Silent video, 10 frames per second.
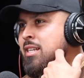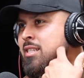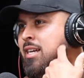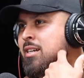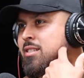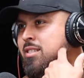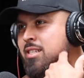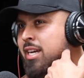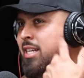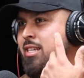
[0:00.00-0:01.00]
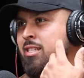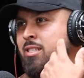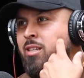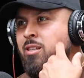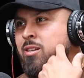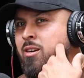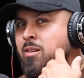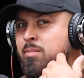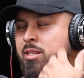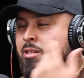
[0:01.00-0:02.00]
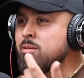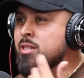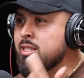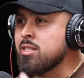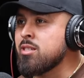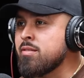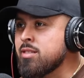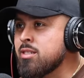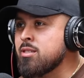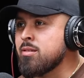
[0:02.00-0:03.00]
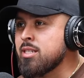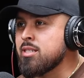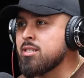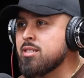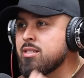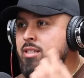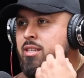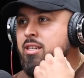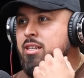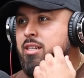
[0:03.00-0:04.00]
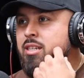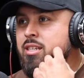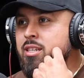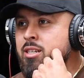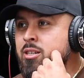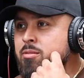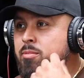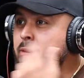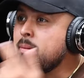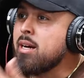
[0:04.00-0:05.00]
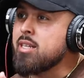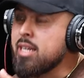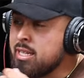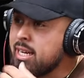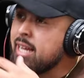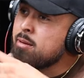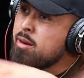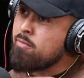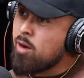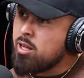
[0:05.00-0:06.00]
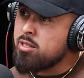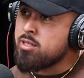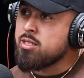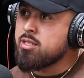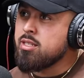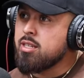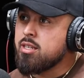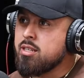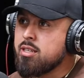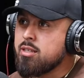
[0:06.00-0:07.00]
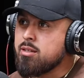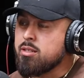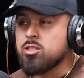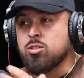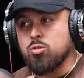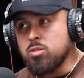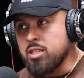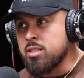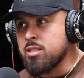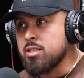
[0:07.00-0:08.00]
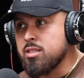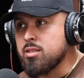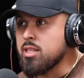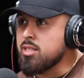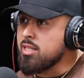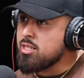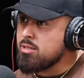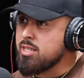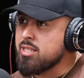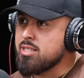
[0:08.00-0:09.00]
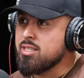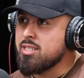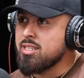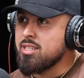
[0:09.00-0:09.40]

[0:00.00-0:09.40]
eighty thousand eighty thousand dollar car, but you don't want to change your living situation. Yeah. You know what about and again fathers, schooling, the districts